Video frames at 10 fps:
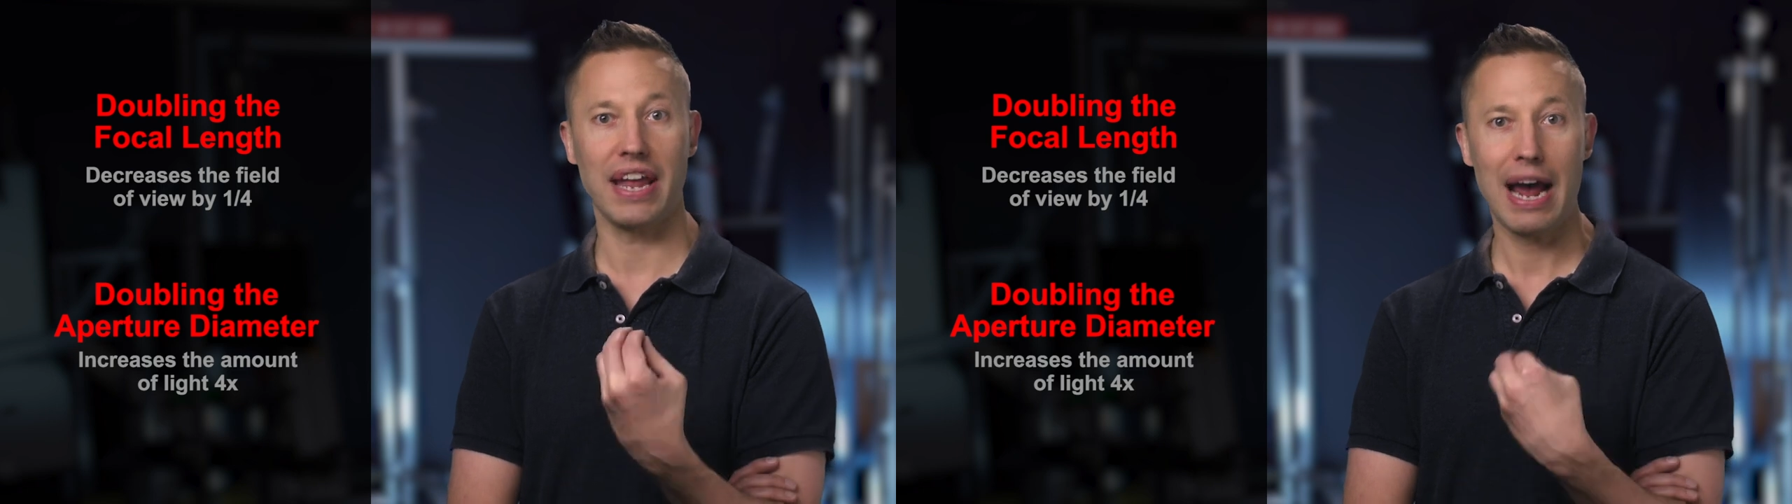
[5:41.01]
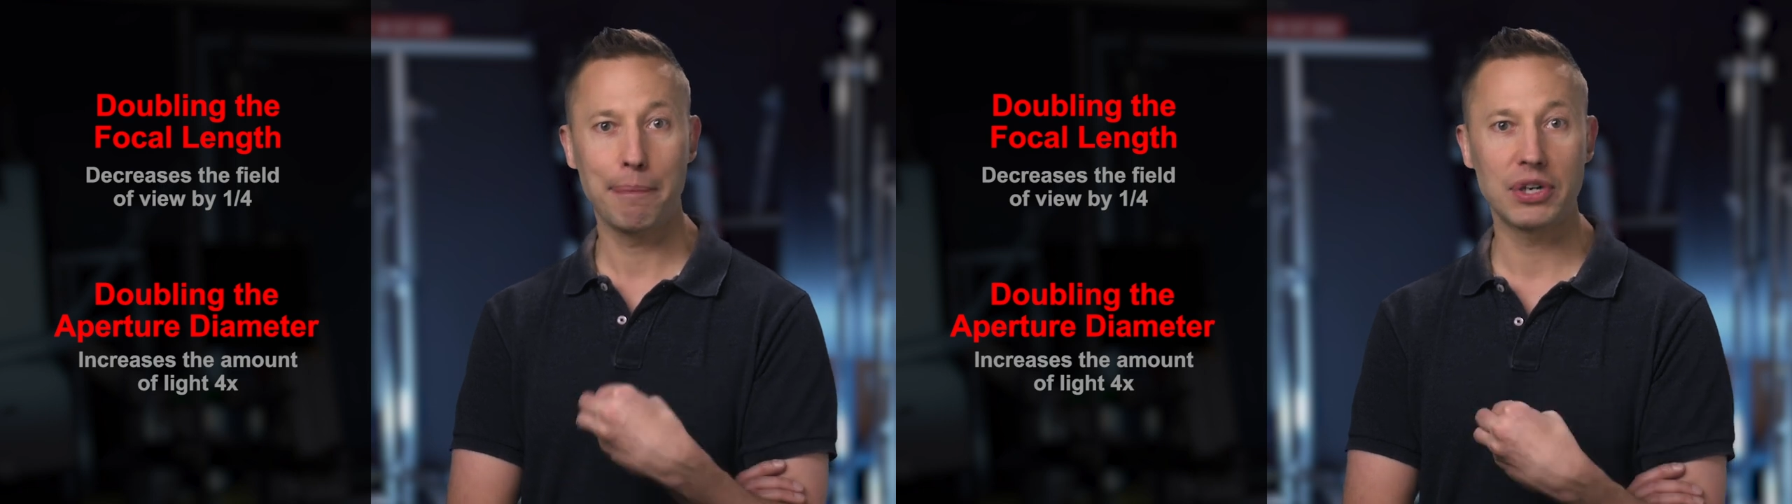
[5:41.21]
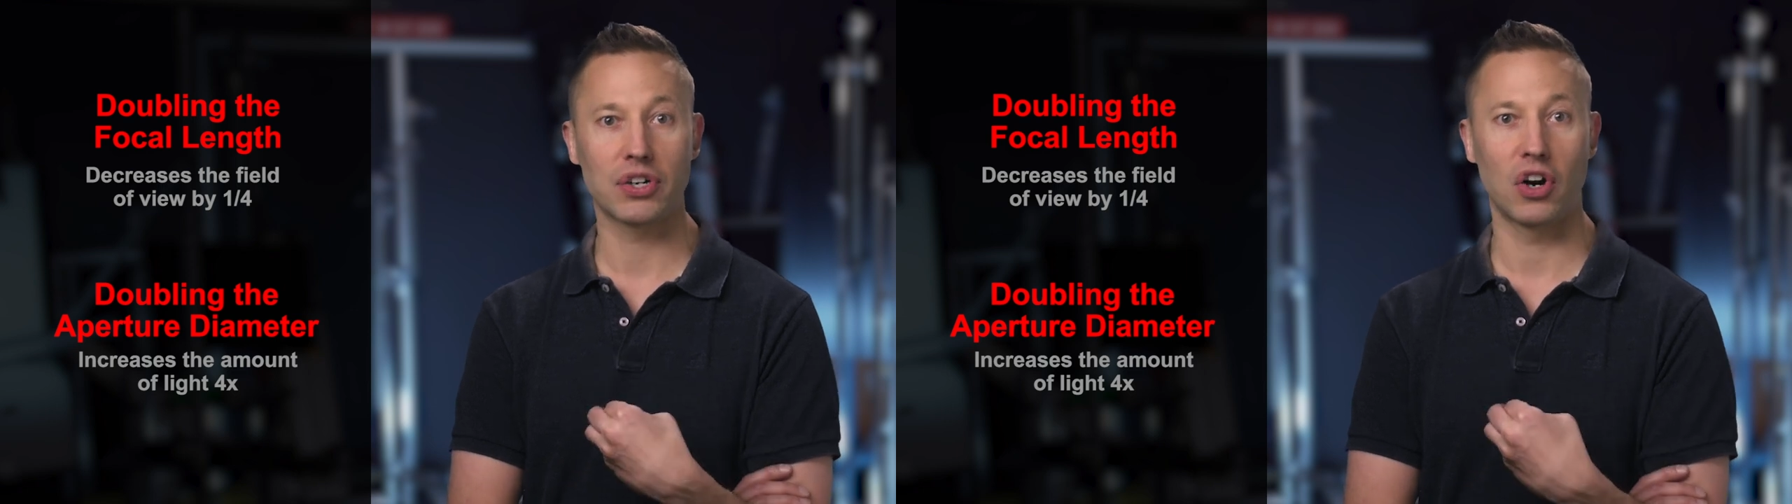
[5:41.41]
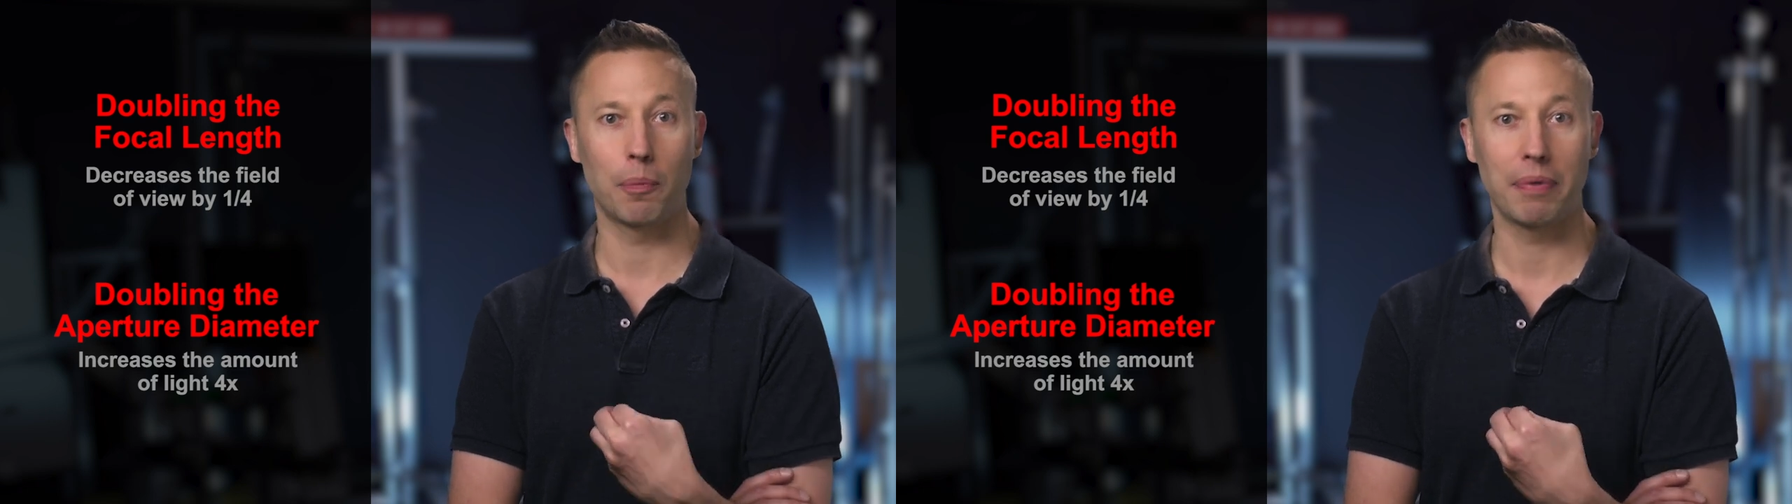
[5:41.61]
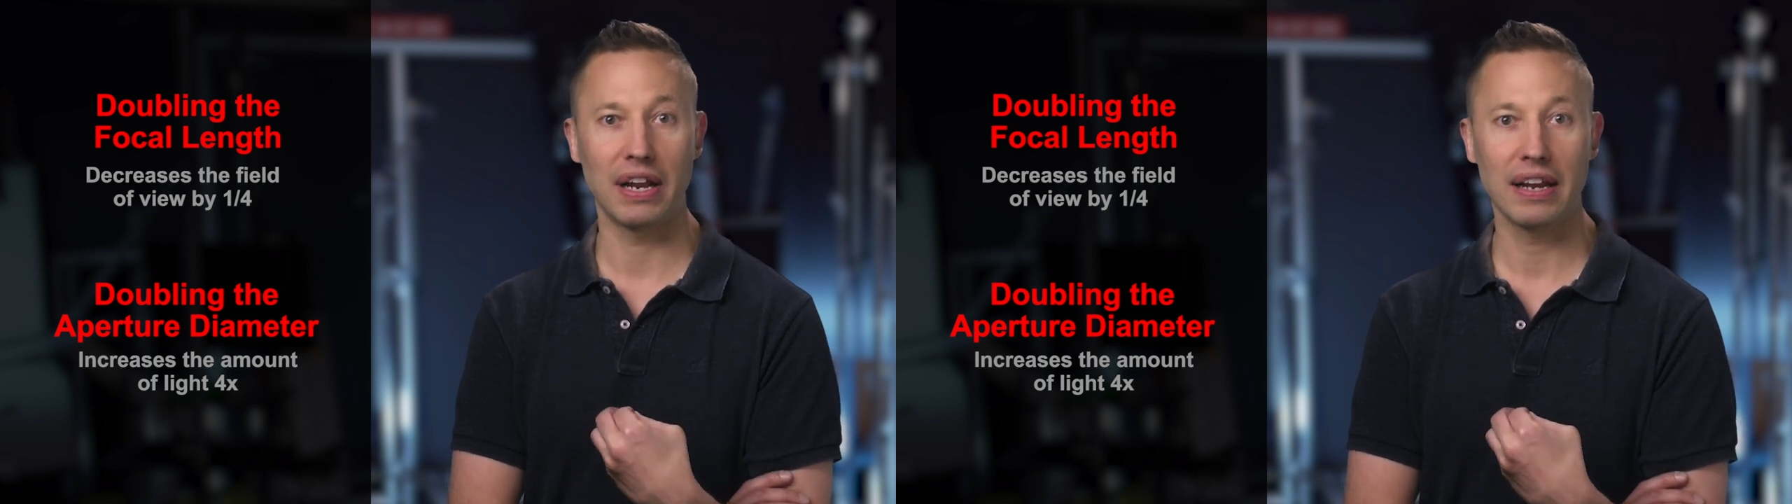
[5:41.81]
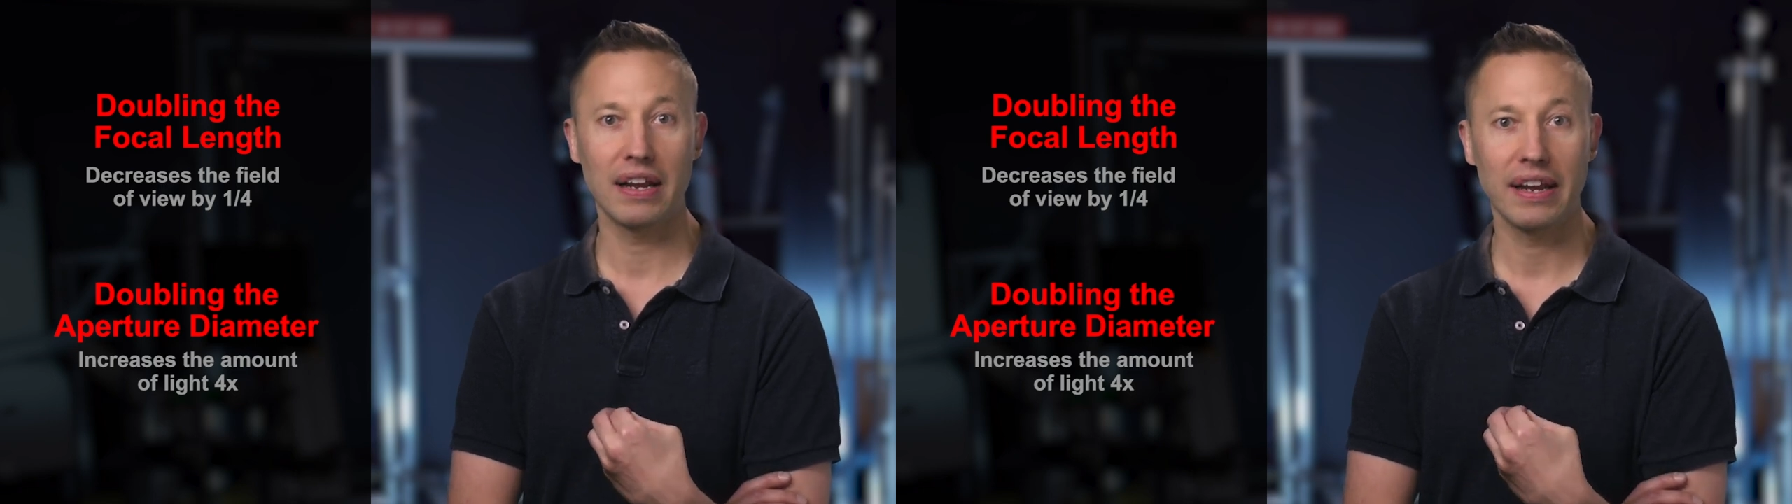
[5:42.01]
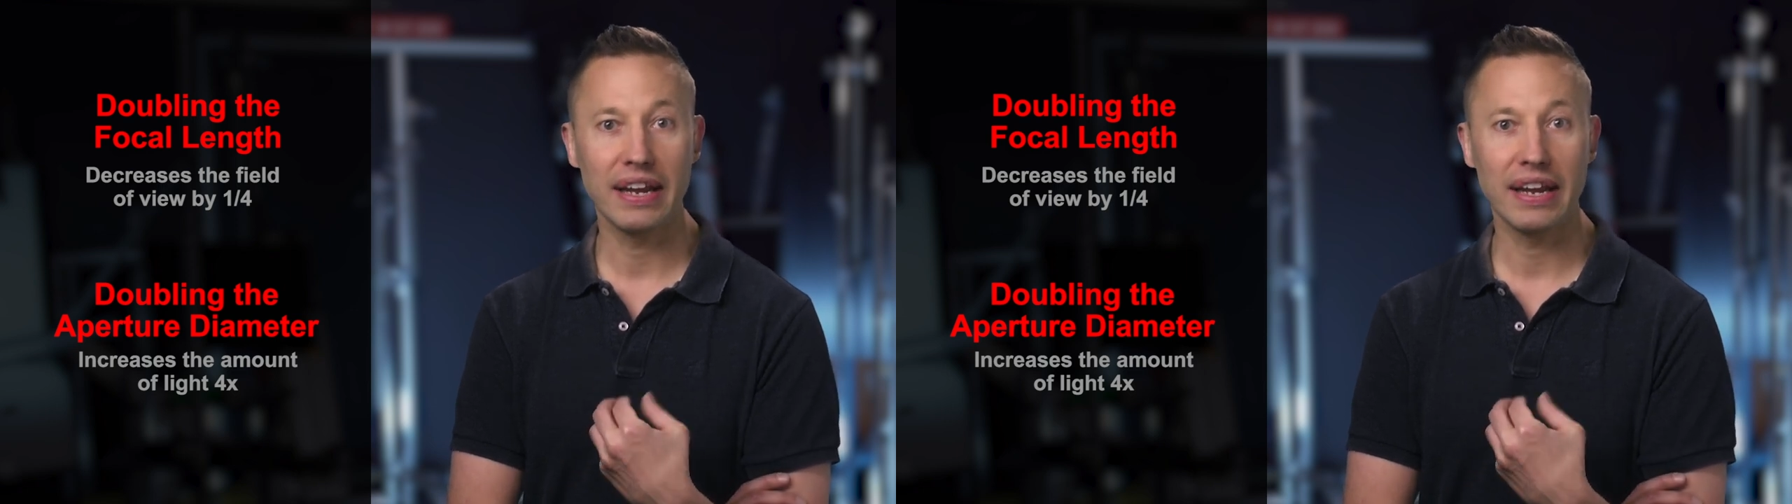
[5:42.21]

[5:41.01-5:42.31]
aperture opening